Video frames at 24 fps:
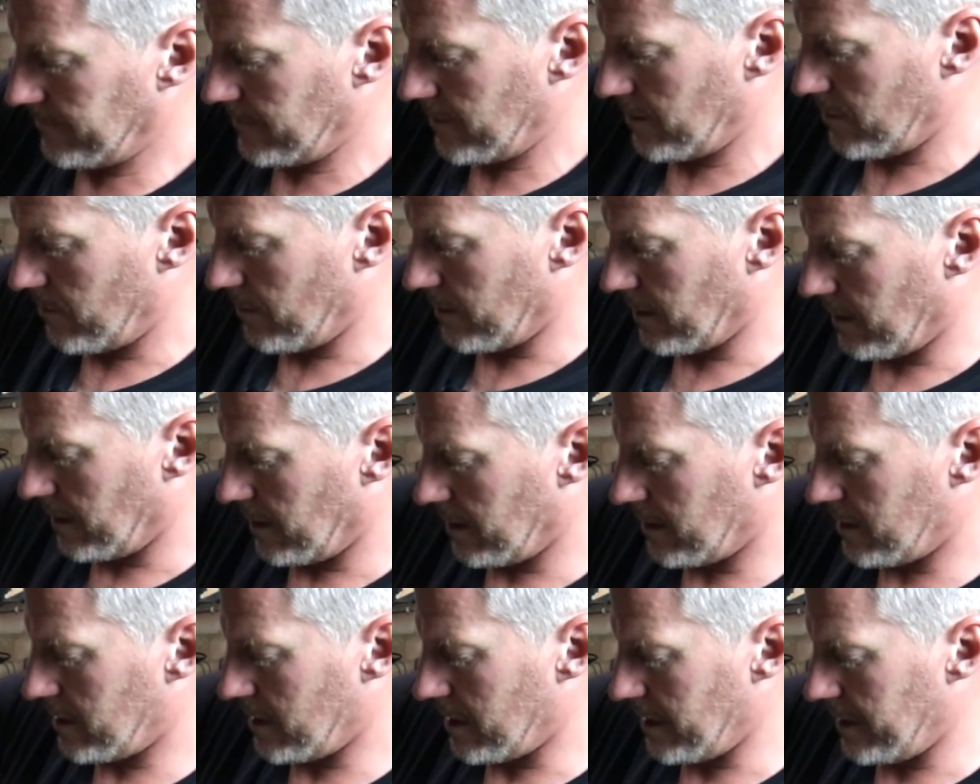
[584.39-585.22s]
So I'm going to
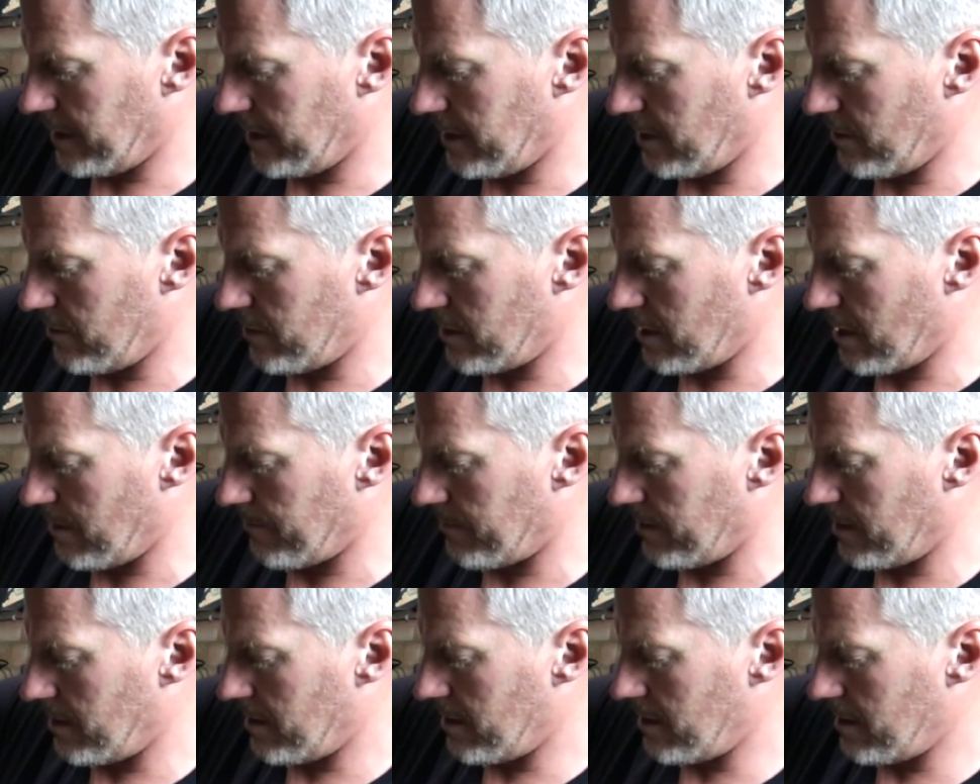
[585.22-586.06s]
tighten those
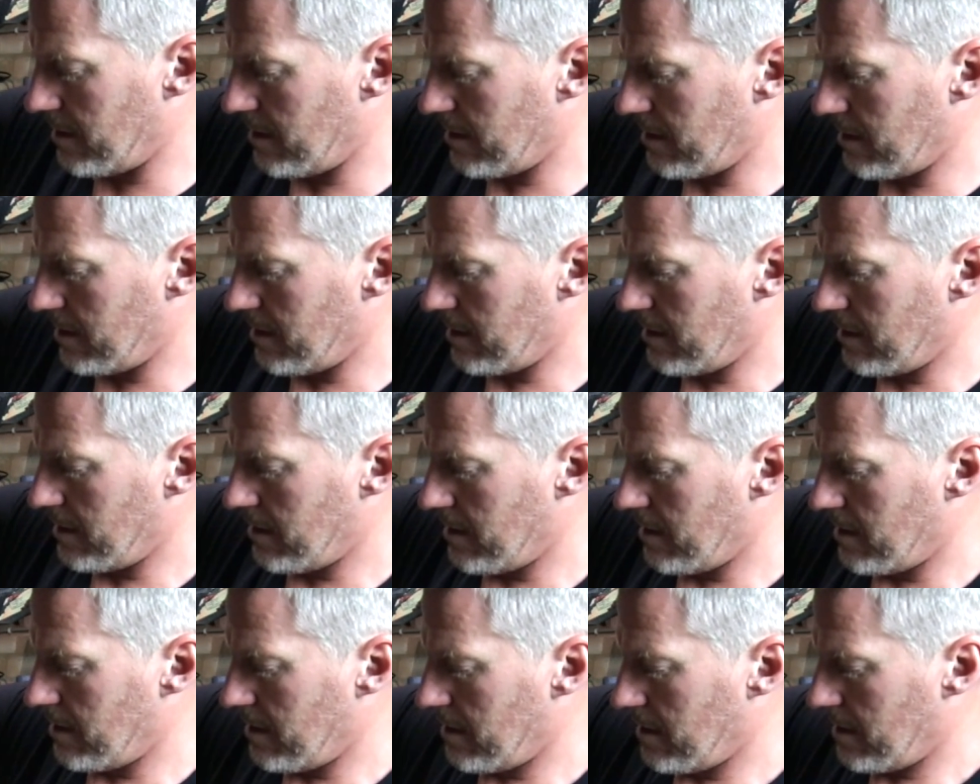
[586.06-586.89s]
up
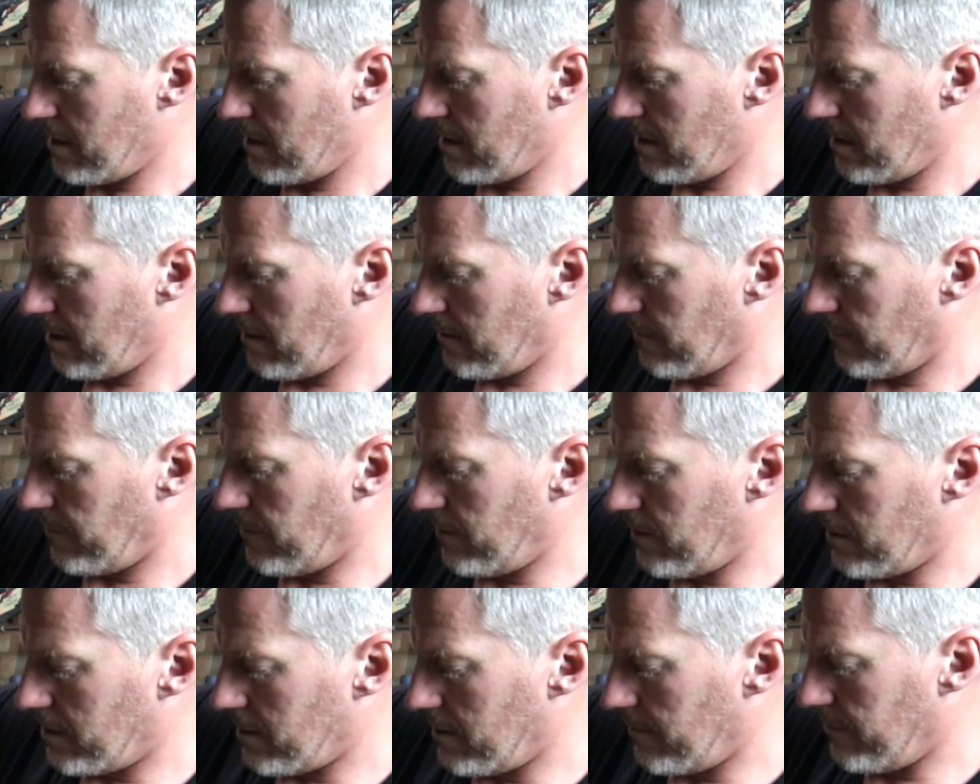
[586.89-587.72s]

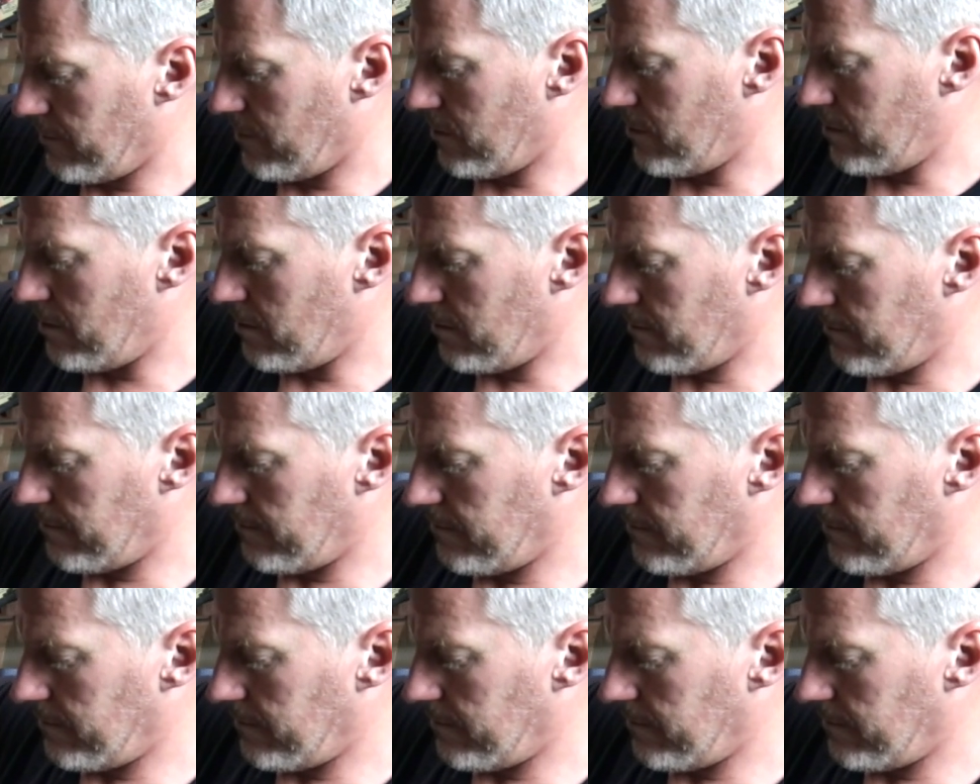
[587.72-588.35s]
first of all,